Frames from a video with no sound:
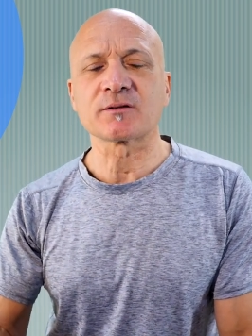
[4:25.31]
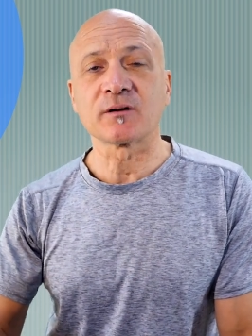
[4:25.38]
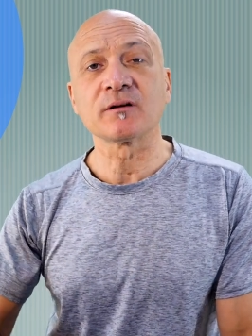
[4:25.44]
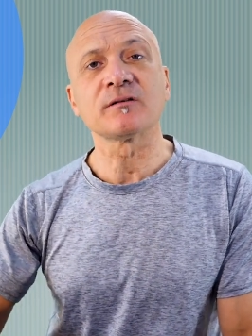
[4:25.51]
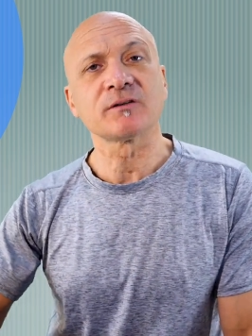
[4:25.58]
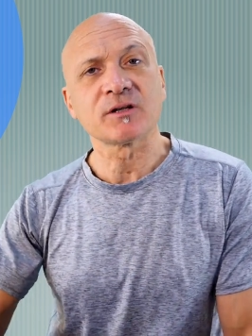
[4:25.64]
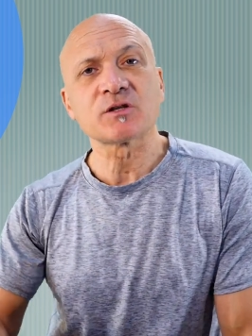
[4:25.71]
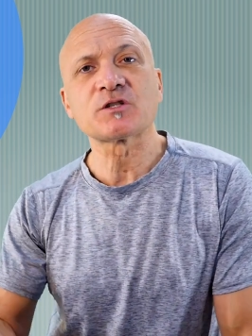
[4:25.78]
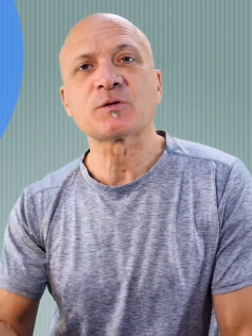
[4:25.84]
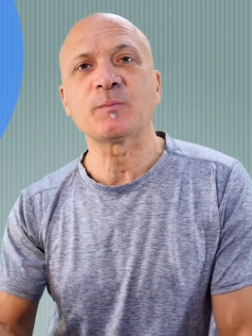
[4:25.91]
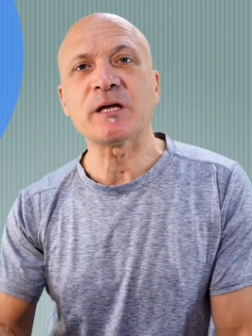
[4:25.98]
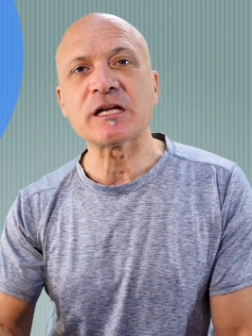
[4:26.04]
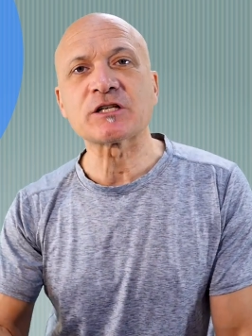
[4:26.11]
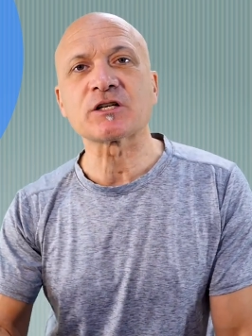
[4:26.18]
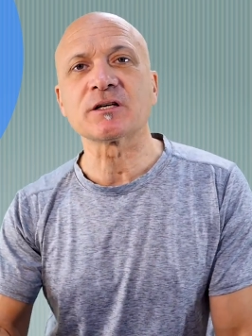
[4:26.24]
or good
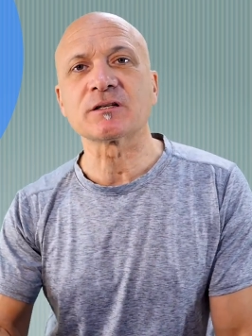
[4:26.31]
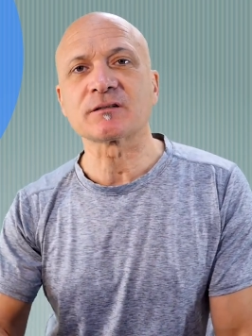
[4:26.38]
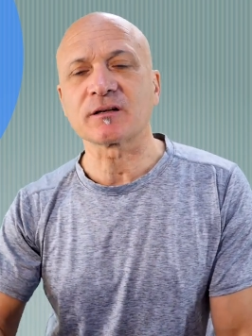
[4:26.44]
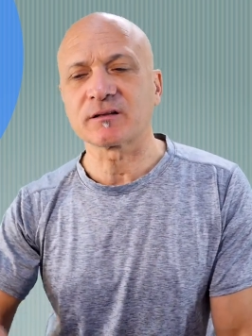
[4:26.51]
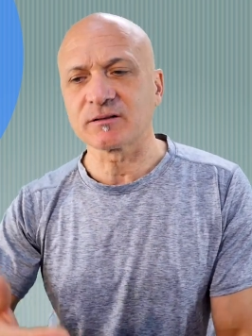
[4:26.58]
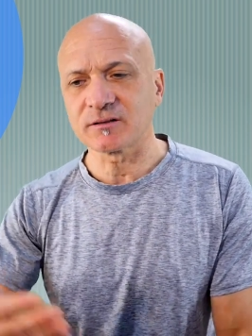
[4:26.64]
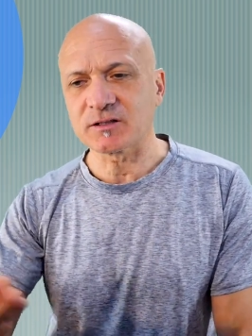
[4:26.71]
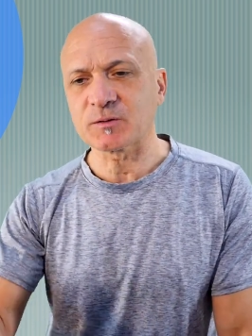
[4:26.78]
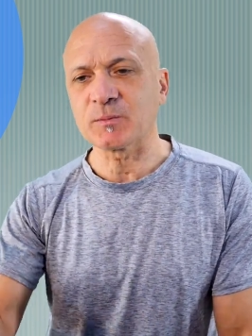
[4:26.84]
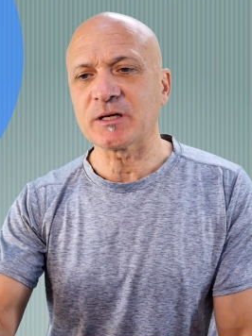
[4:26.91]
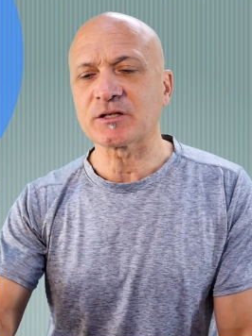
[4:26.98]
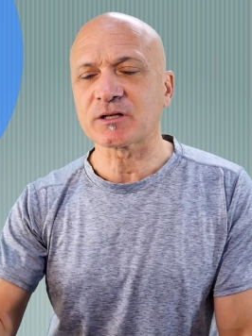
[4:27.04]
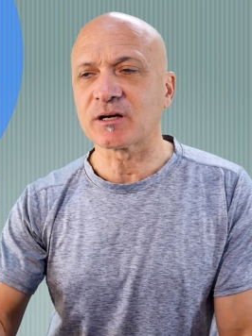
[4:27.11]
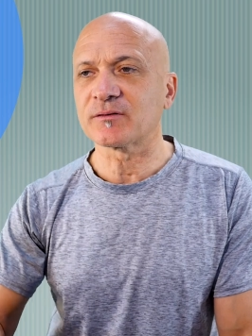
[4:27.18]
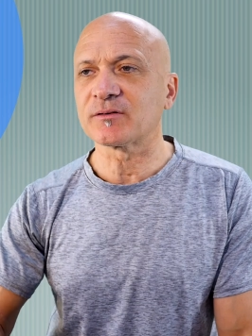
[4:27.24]
speeches, like a good
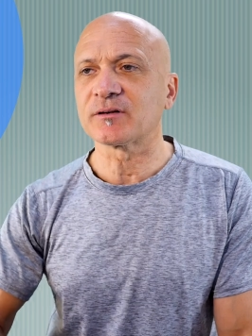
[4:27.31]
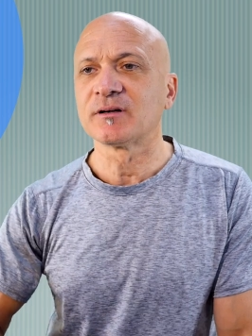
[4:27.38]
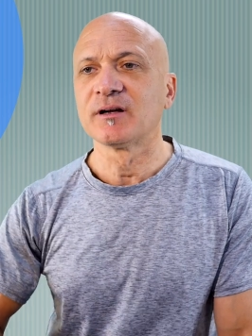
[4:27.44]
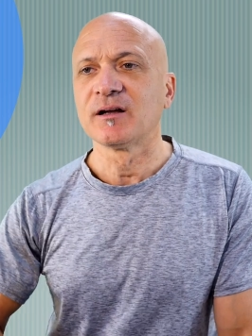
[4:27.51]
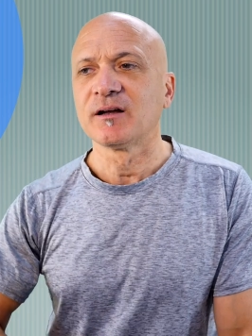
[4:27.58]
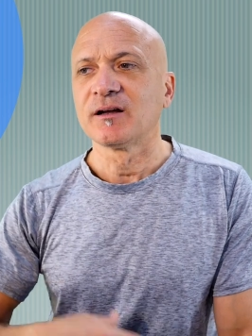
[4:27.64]
speech giver